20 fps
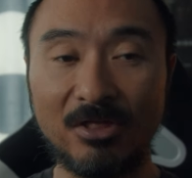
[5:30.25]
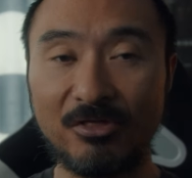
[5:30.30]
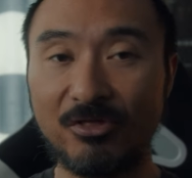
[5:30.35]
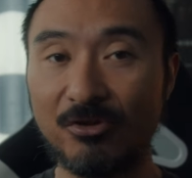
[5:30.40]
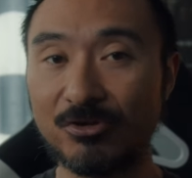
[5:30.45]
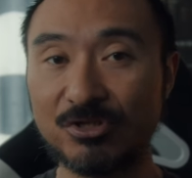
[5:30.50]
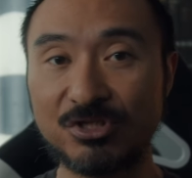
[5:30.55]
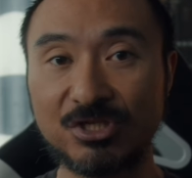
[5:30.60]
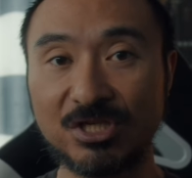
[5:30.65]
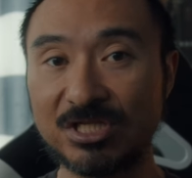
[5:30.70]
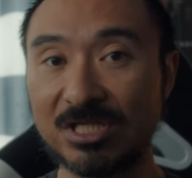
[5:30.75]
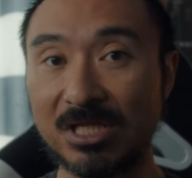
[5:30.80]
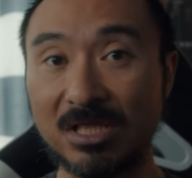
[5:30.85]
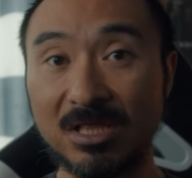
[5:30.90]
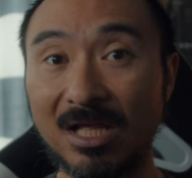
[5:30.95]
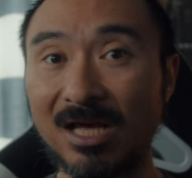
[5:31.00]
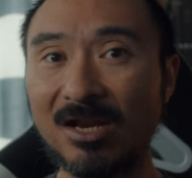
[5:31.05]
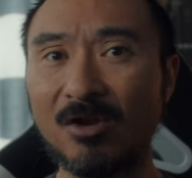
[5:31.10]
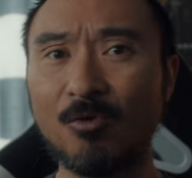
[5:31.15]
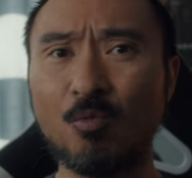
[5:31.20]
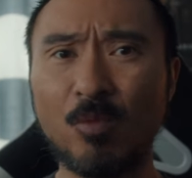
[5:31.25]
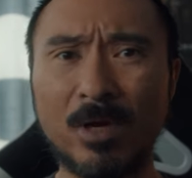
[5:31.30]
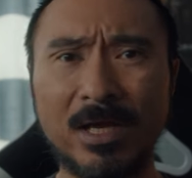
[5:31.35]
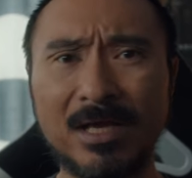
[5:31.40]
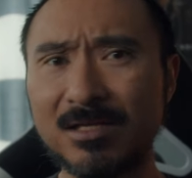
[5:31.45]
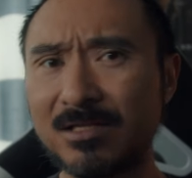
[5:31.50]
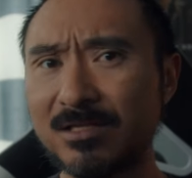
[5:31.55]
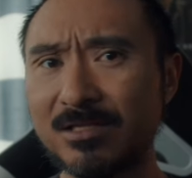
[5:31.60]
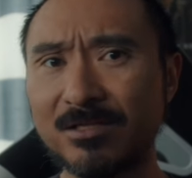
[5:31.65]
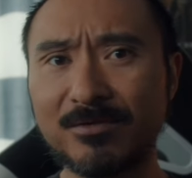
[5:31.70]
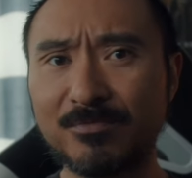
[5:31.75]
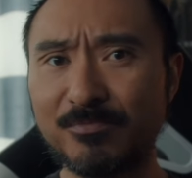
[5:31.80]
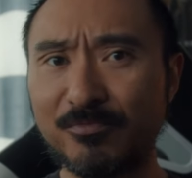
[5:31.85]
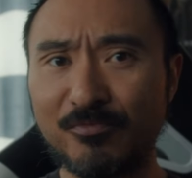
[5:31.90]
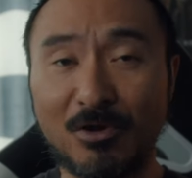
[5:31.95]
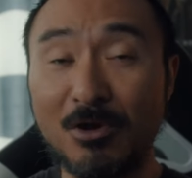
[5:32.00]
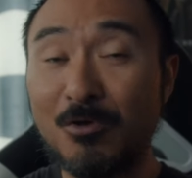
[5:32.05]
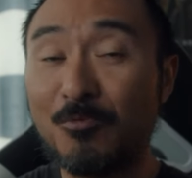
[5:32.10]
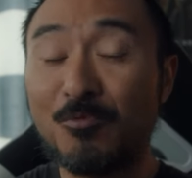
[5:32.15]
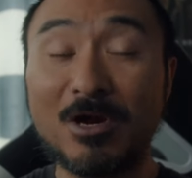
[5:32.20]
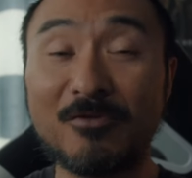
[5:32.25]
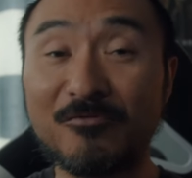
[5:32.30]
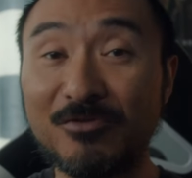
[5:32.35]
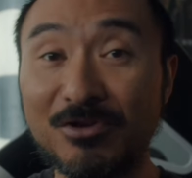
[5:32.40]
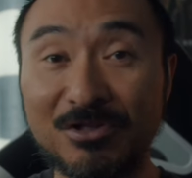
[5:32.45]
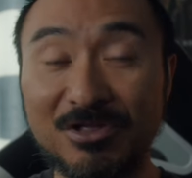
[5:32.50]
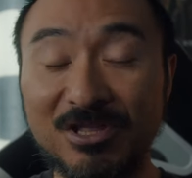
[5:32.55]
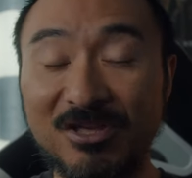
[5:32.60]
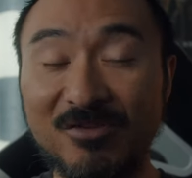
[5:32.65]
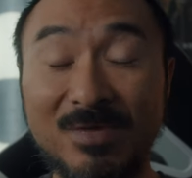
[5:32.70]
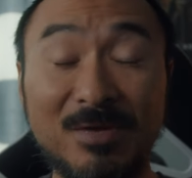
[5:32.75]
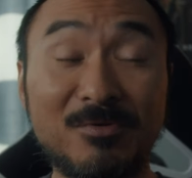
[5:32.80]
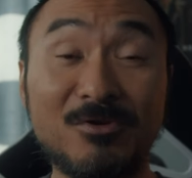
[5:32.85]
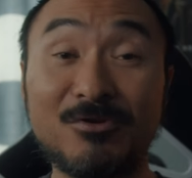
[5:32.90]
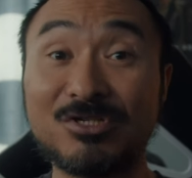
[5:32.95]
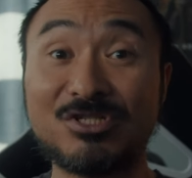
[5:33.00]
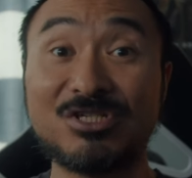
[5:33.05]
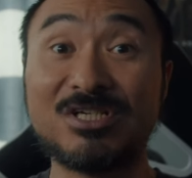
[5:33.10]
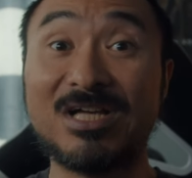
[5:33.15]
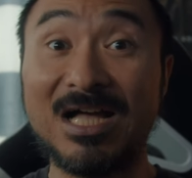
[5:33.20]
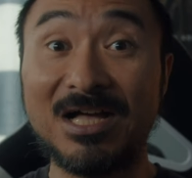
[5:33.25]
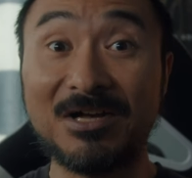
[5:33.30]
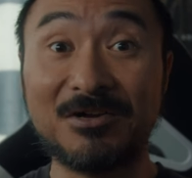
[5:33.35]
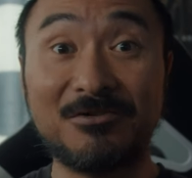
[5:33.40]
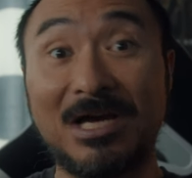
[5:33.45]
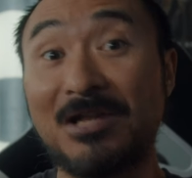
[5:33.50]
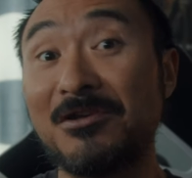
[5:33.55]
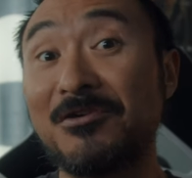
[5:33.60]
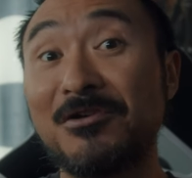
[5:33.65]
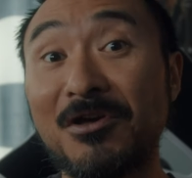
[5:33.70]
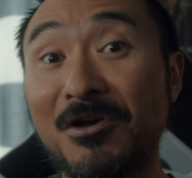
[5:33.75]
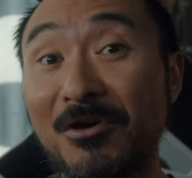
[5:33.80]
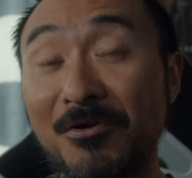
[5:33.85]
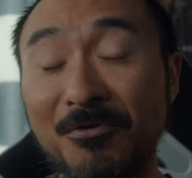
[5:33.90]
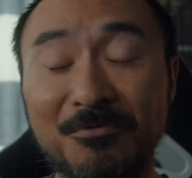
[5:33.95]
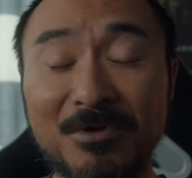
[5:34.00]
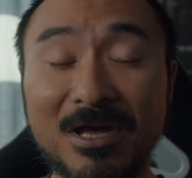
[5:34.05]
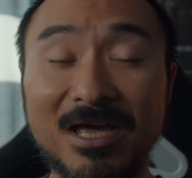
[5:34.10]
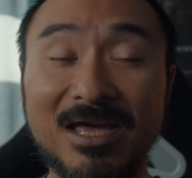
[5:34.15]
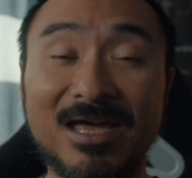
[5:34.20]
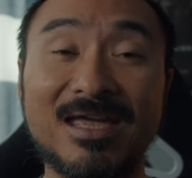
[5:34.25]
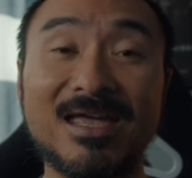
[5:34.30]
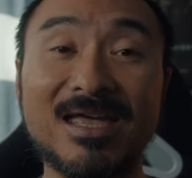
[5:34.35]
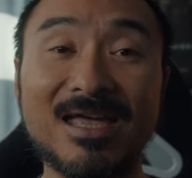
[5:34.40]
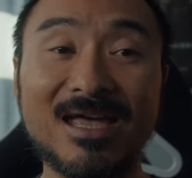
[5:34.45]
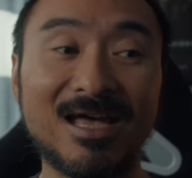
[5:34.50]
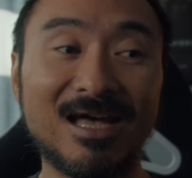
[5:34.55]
there's just a lot of wind wherever you live. Maybe you're in Chicago, I don't know, right?